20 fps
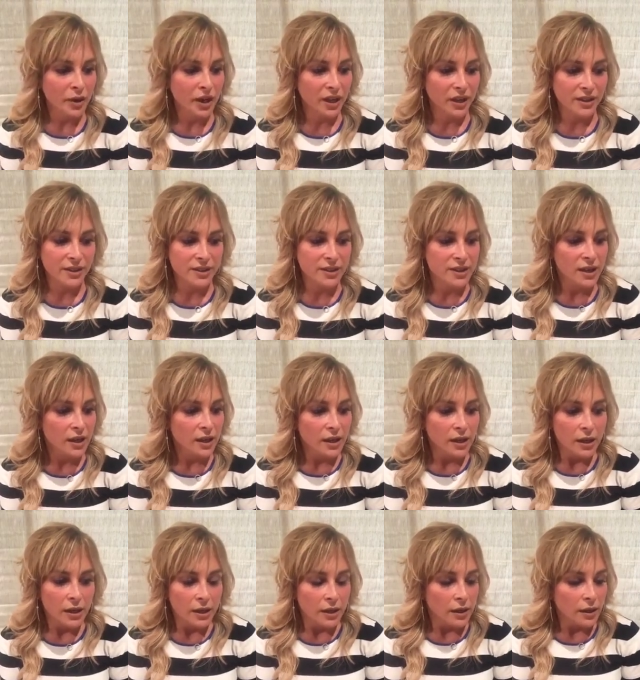Because
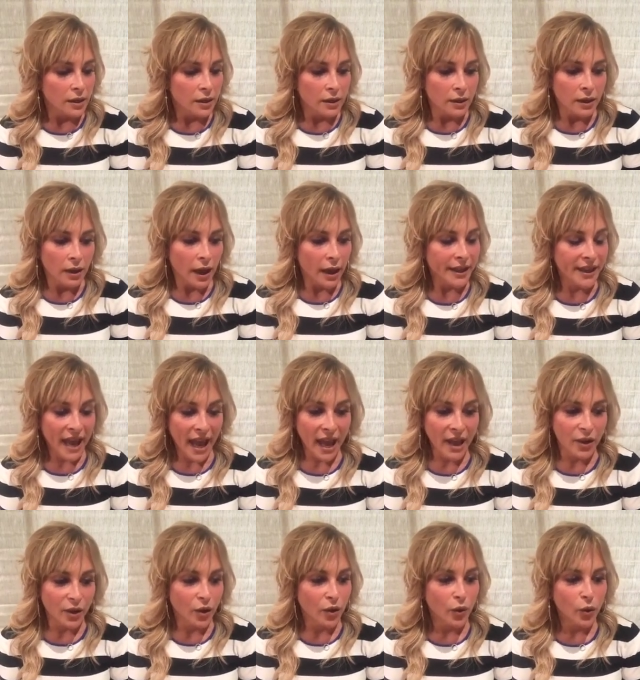
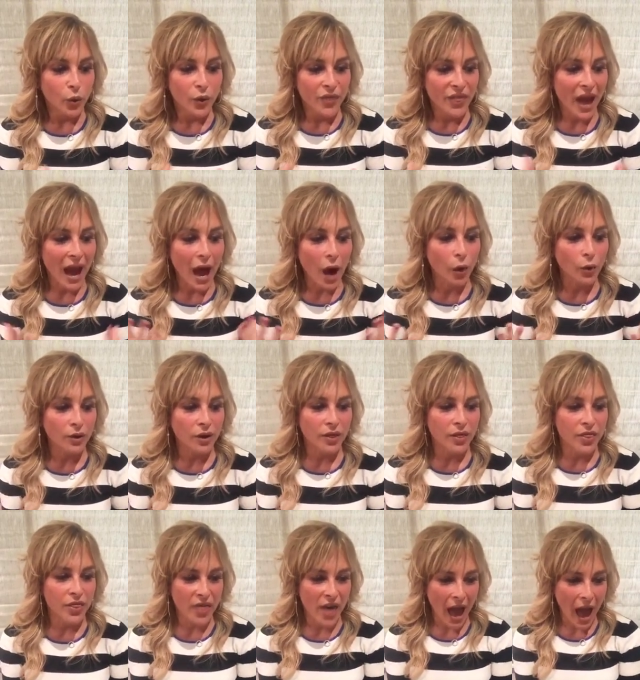again, without
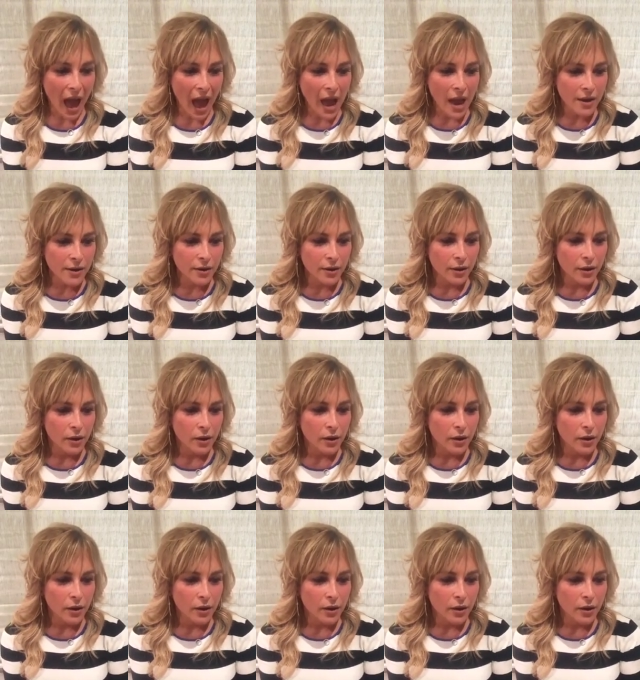that,